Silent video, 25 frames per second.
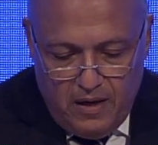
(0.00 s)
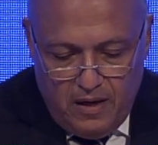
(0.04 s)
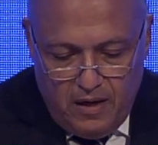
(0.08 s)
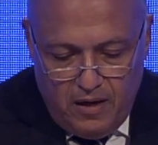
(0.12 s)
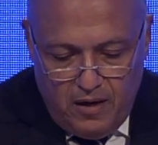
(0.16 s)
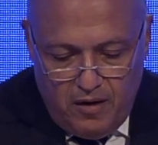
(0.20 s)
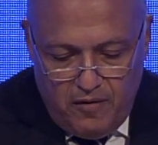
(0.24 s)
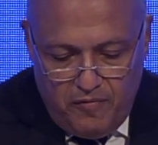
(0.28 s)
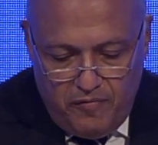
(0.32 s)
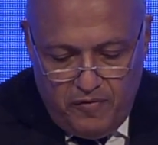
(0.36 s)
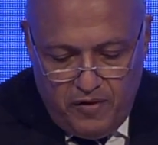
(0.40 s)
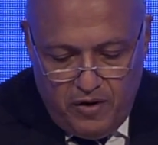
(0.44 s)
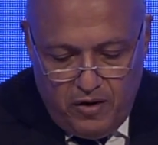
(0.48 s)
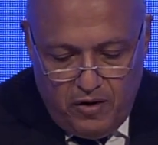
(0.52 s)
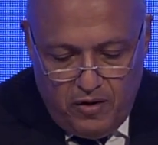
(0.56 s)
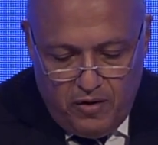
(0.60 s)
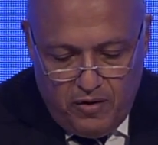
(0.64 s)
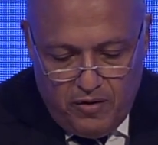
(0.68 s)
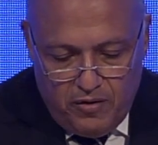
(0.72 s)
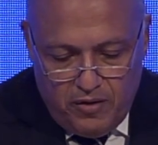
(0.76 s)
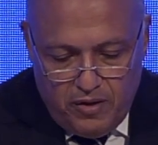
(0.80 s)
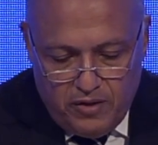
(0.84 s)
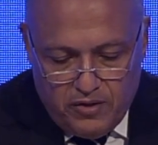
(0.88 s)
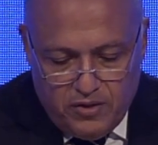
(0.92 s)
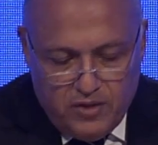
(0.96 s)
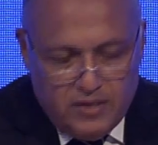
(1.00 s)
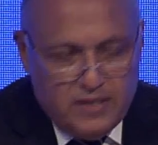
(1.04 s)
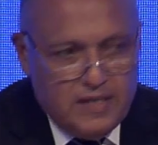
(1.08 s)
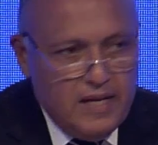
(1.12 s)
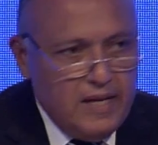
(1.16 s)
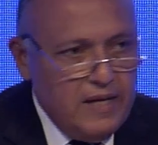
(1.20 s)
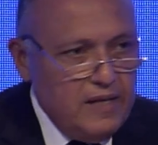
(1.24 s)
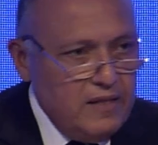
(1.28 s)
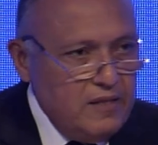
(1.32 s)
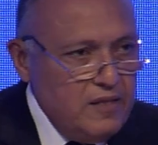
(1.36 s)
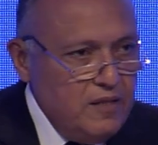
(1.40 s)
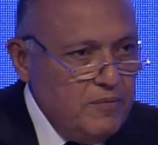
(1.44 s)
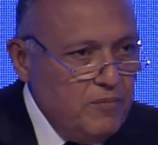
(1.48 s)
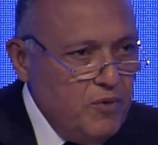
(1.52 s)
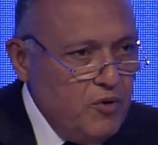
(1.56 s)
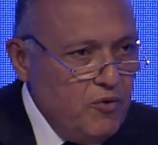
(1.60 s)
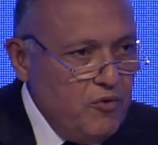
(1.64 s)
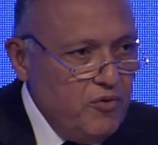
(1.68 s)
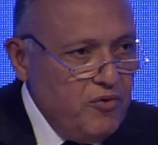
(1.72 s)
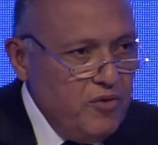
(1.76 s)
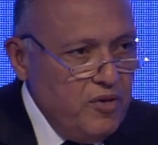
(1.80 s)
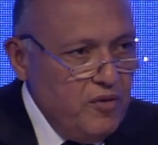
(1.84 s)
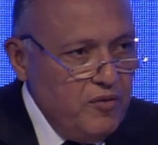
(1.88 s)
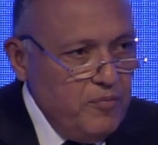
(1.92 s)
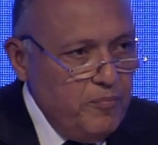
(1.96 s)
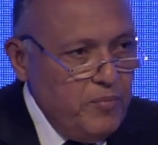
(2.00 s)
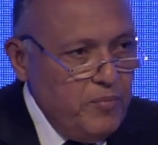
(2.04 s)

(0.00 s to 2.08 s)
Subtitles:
of our society, both in